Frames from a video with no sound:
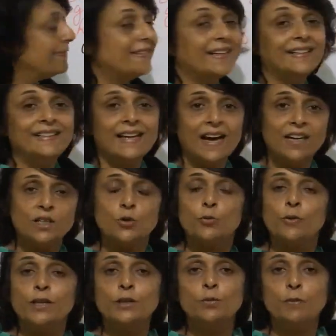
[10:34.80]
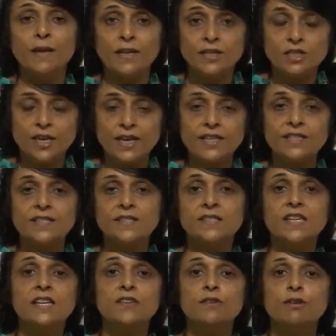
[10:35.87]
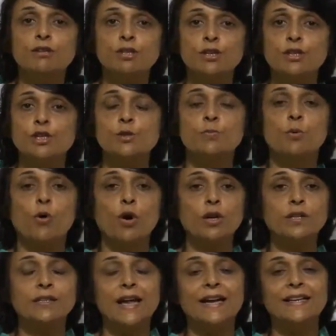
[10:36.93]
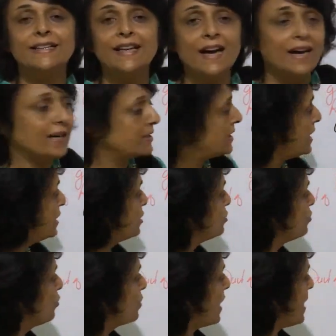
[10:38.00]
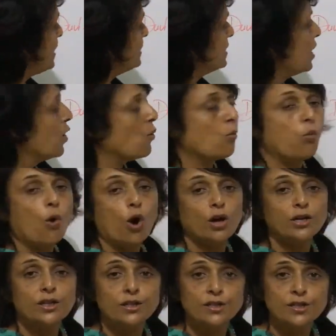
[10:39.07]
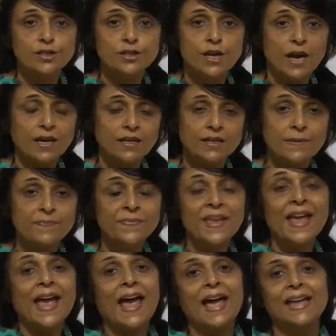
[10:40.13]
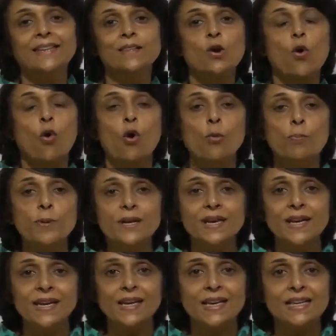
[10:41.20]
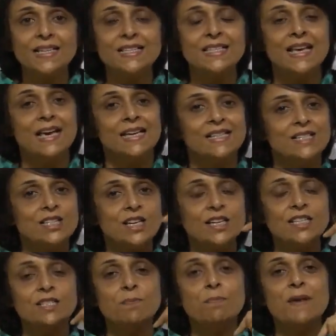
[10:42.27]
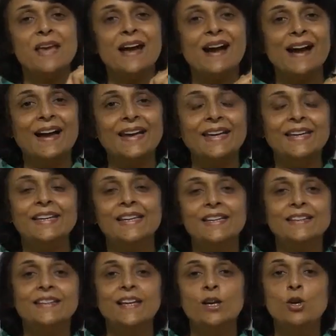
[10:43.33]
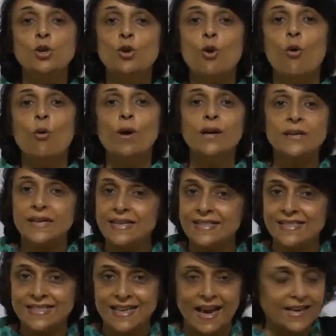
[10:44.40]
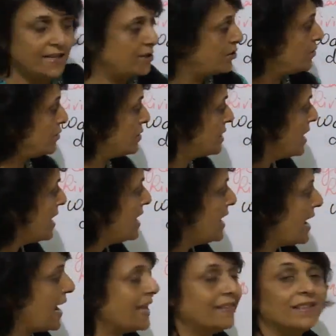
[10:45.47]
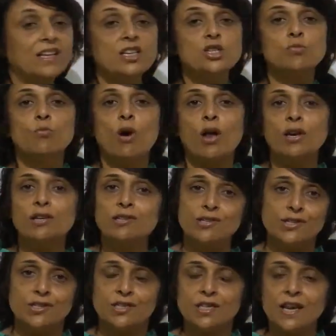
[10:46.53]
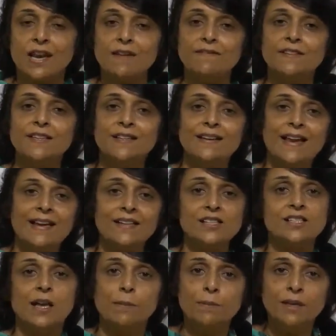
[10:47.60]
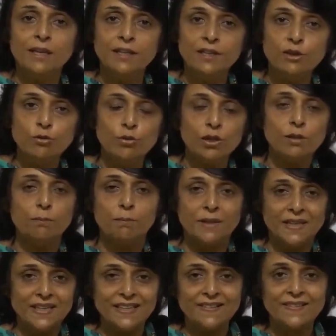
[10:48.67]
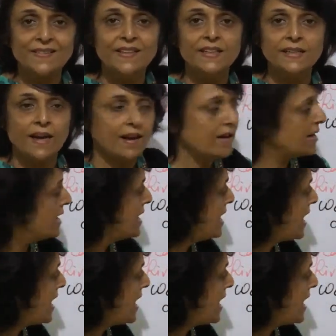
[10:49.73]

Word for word: The duct with which its secretion is poured, that duct is known as Wharton's duct, and the opening is just behind the lower incisors. And the smallest salivary gland, sublingual, beneath the tongue,